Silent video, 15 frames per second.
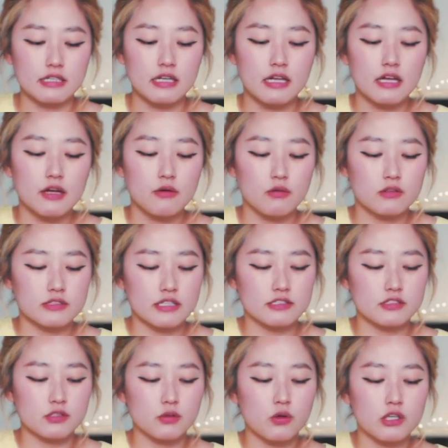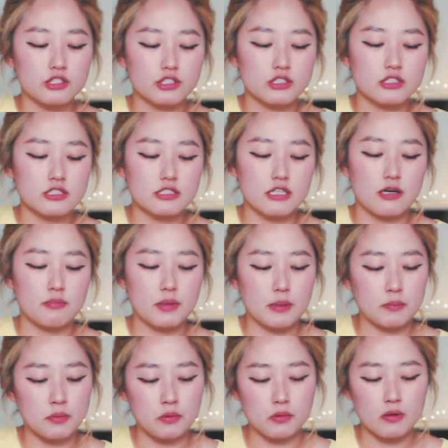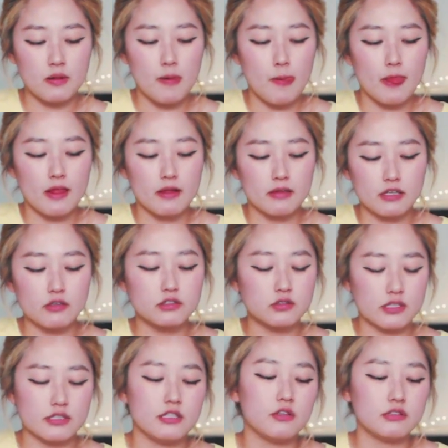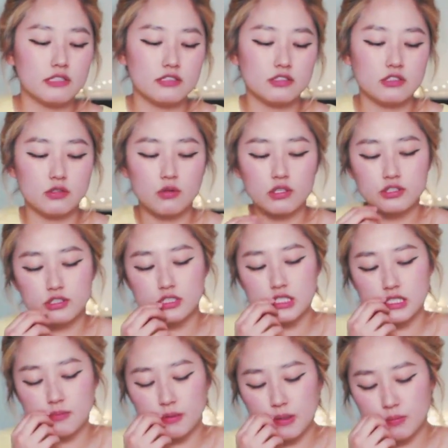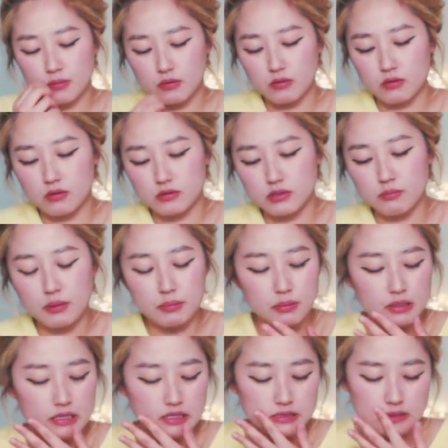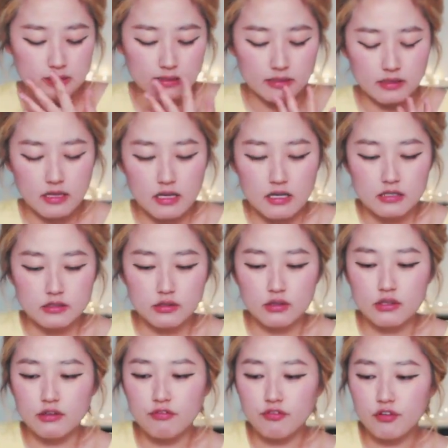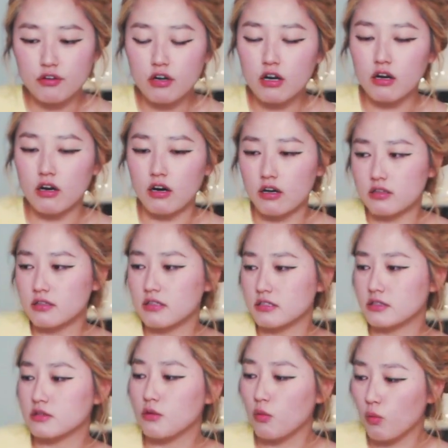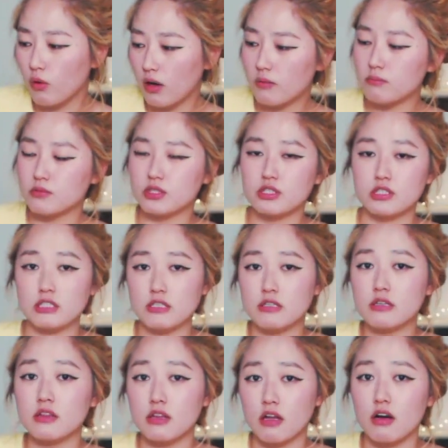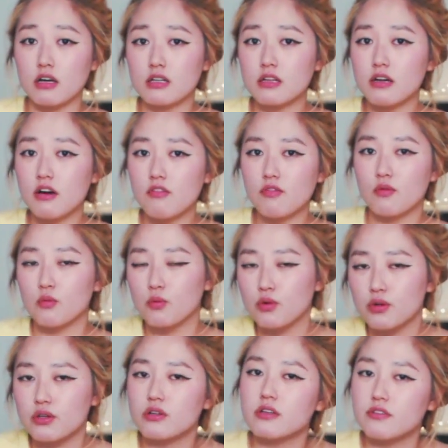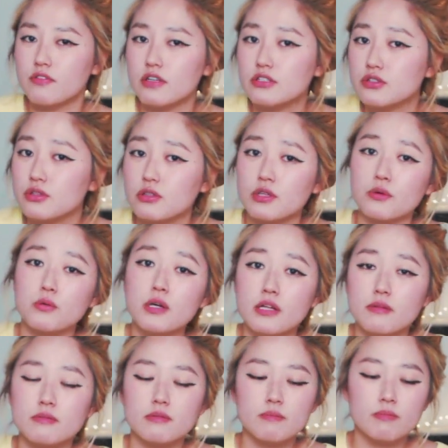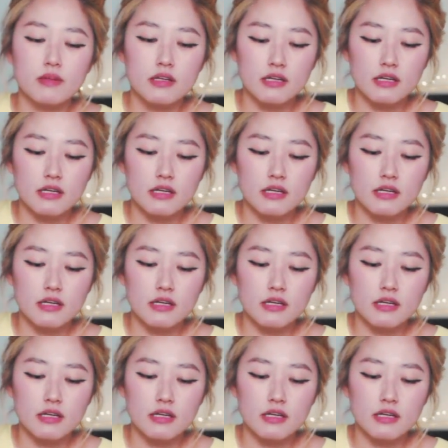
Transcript: he was answering questions, he was answering questions, and some people asked so if you are on this one machine long enough, will you eventually win?